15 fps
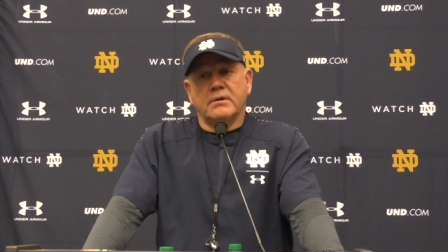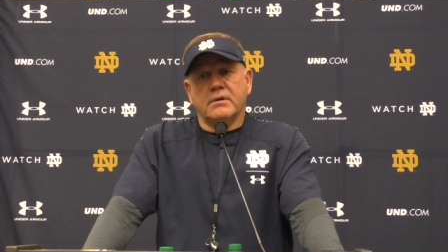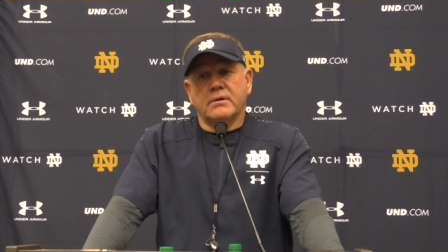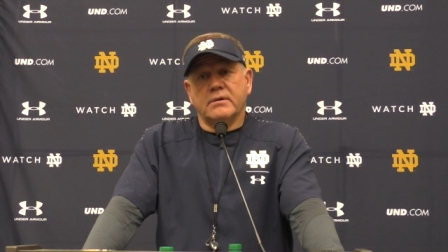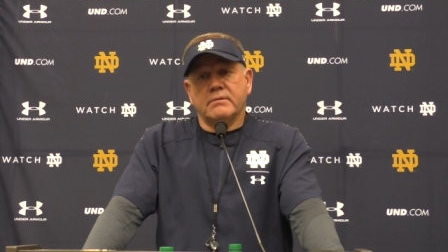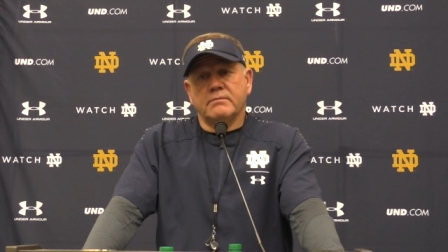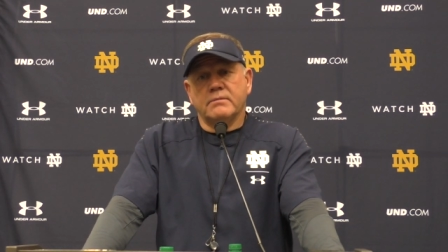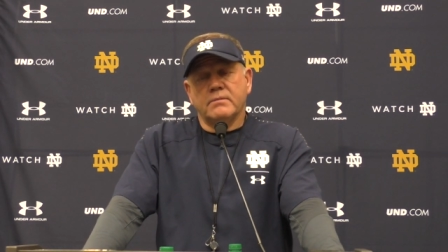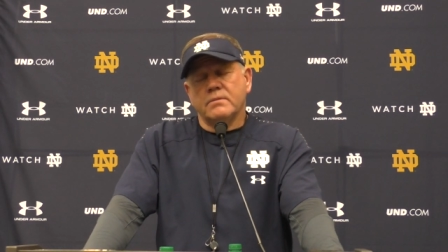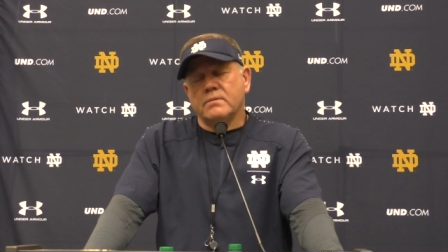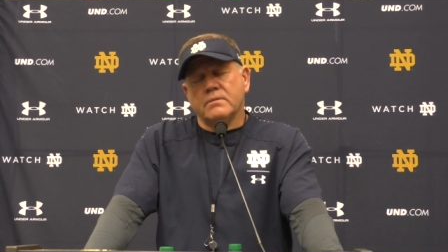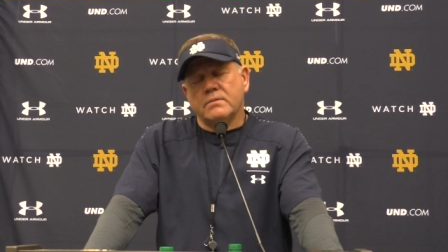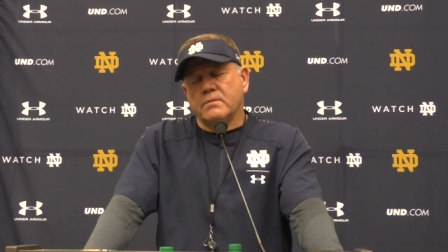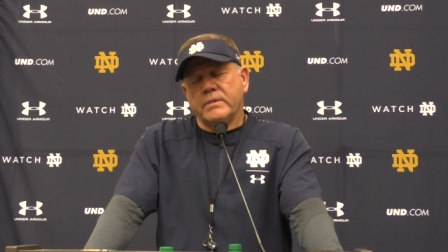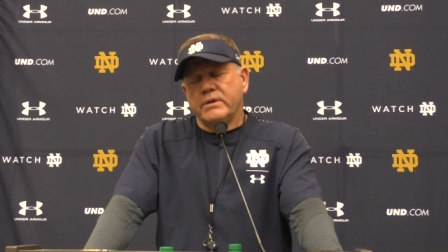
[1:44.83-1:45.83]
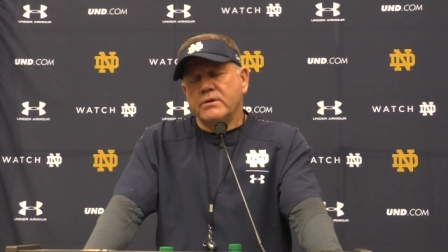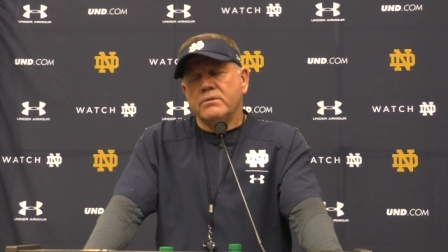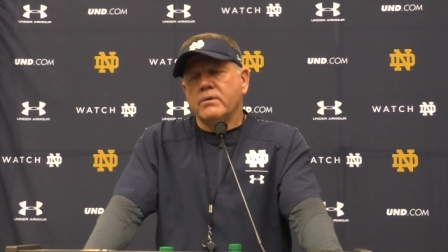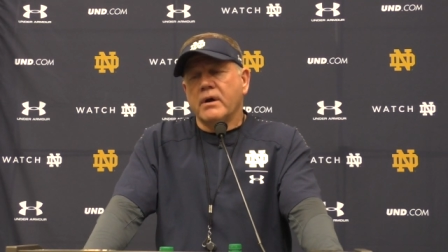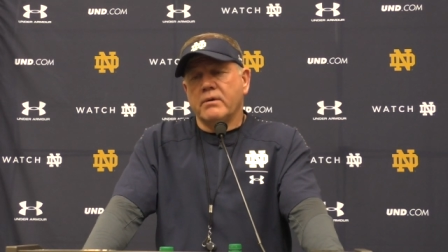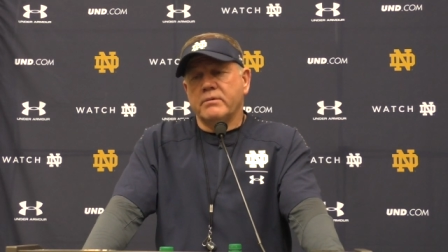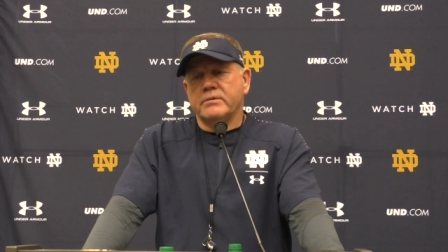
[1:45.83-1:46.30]
Um, we
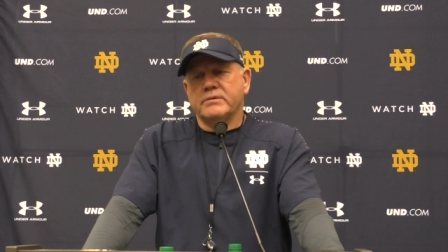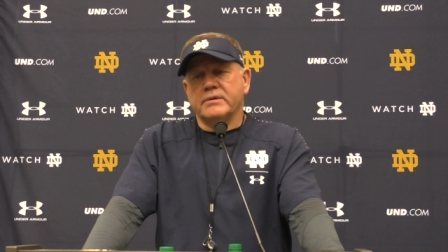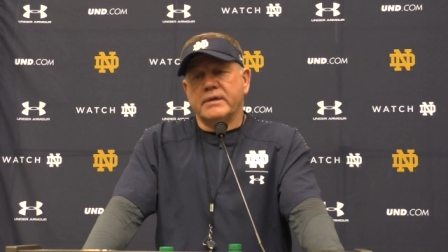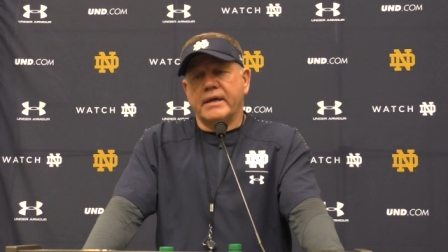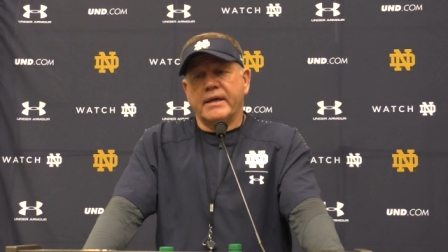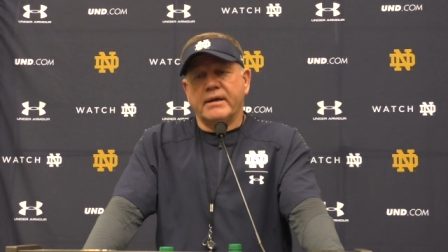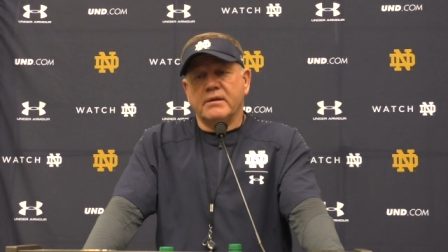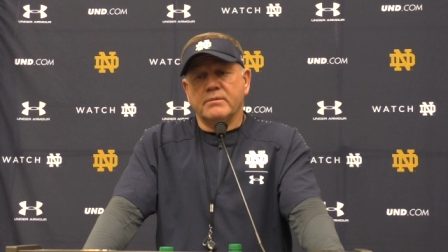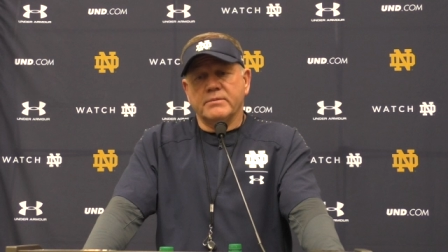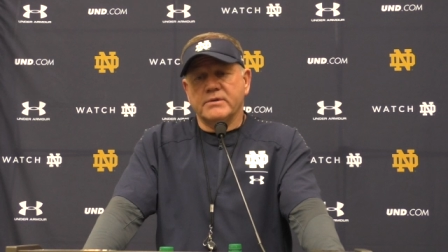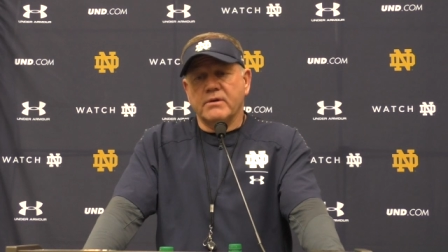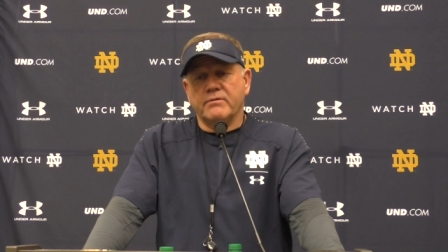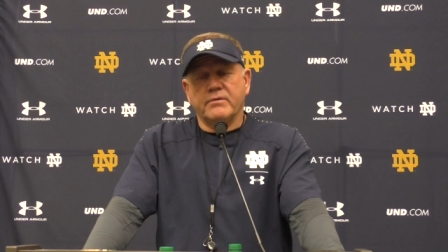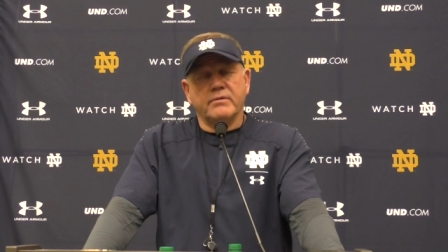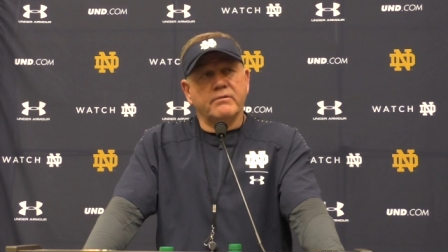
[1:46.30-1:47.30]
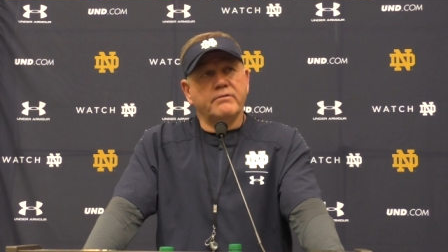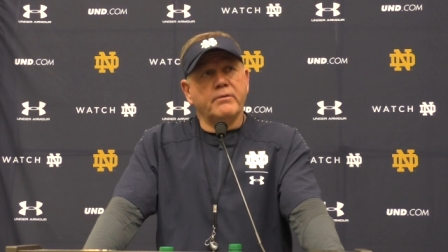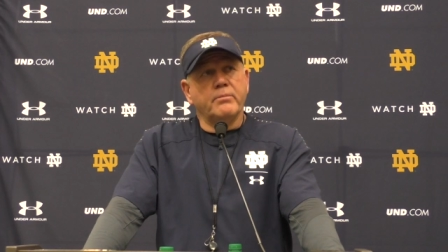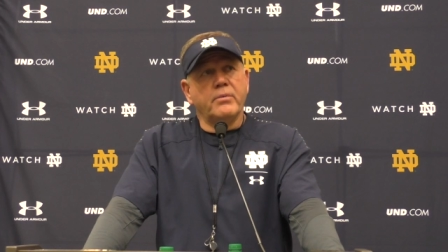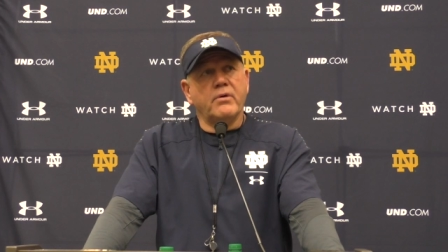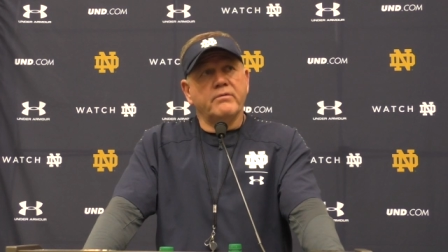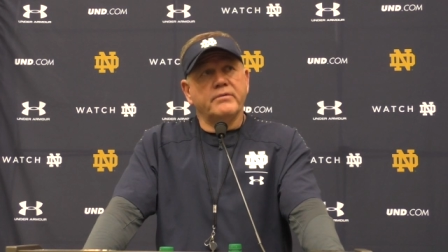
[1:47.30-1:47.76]
knew how he was going to handle himself on the
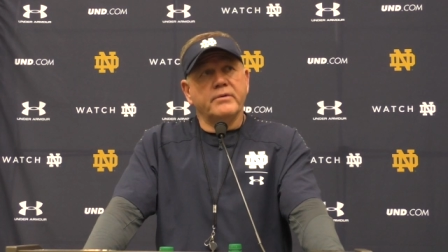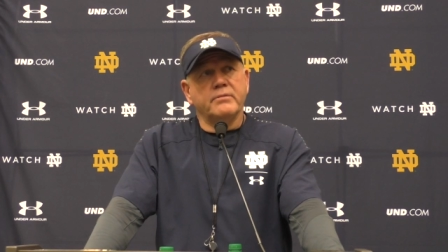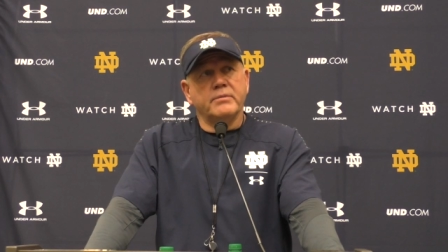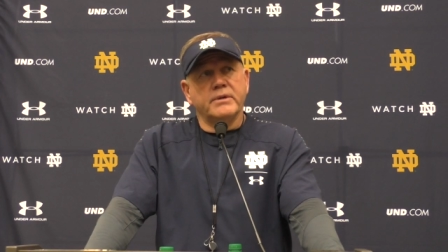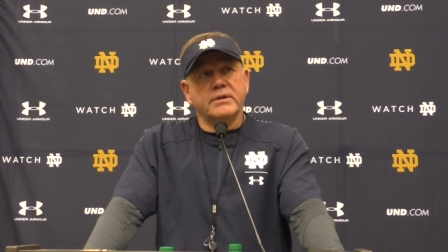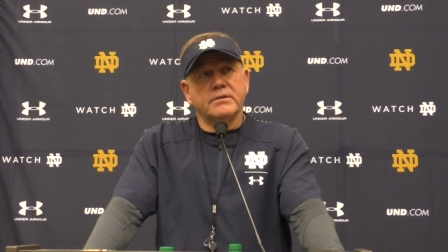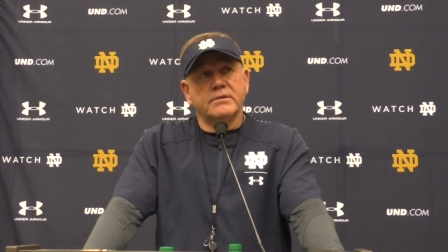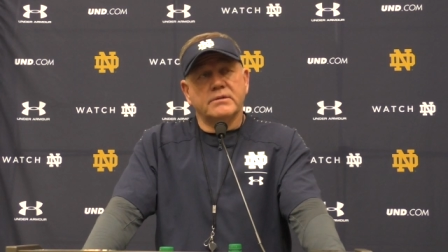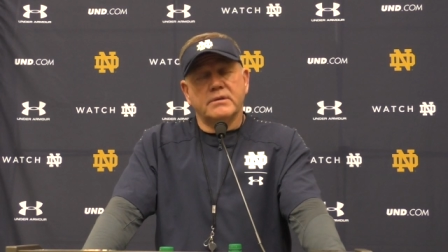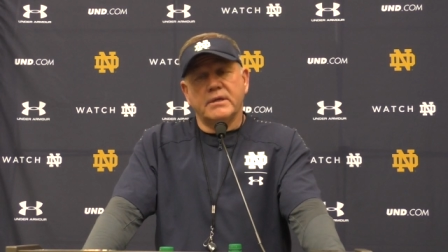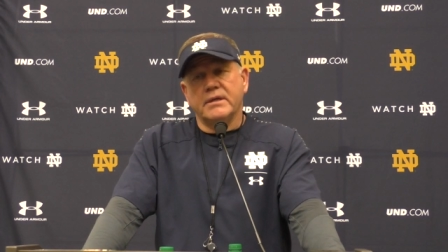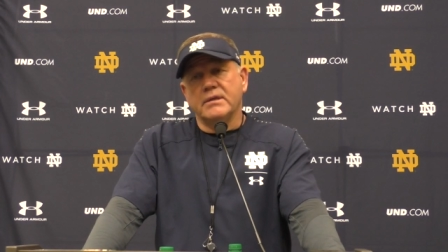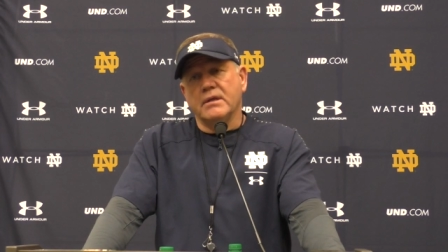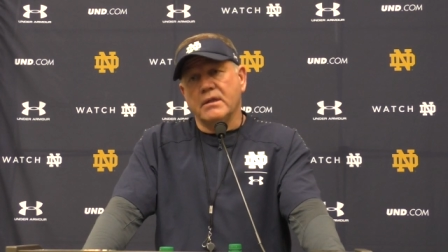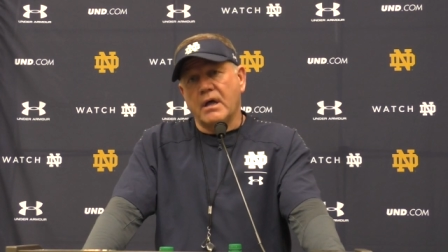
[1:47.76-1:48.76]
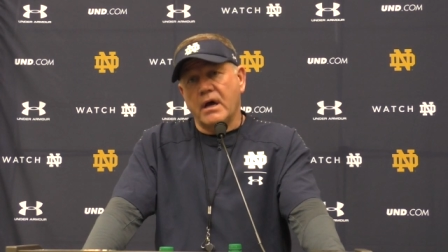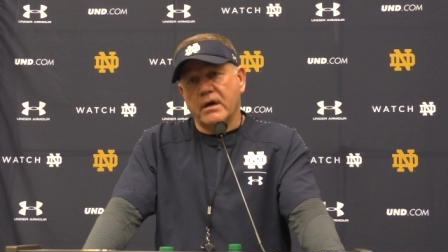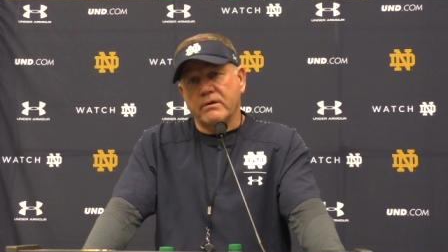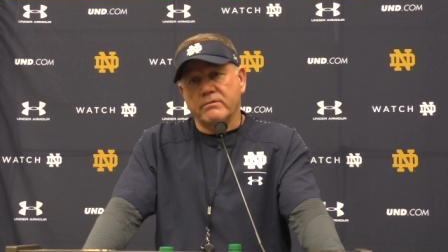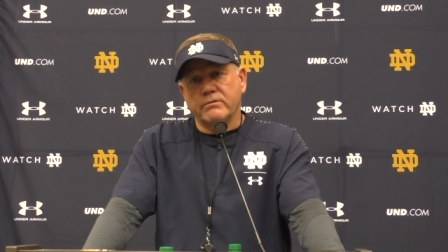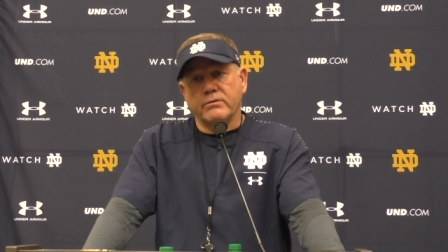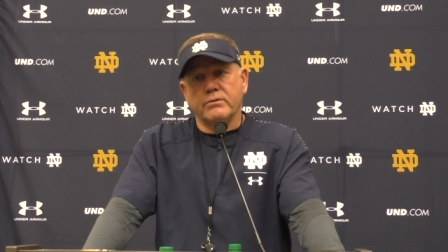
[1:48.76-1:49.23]
football field, but it's in the
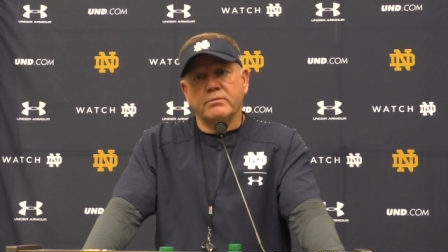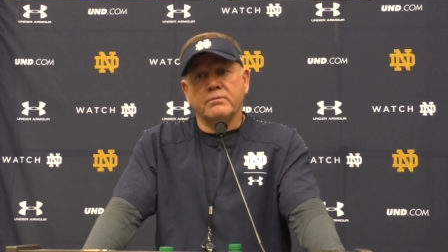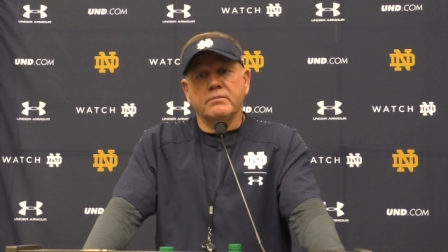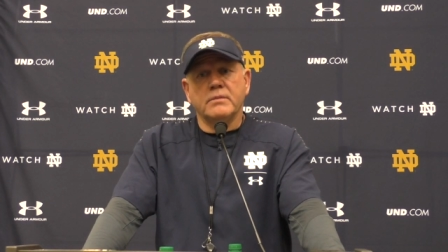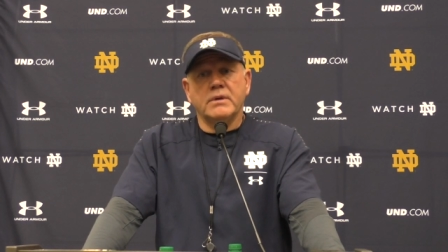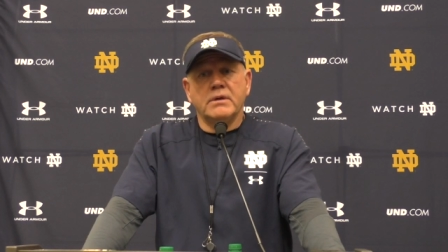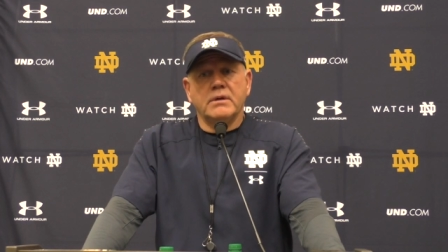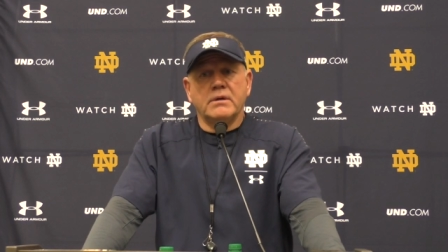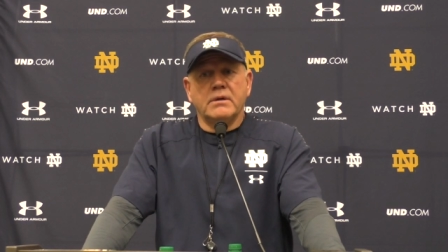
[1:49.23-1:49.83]
locker room,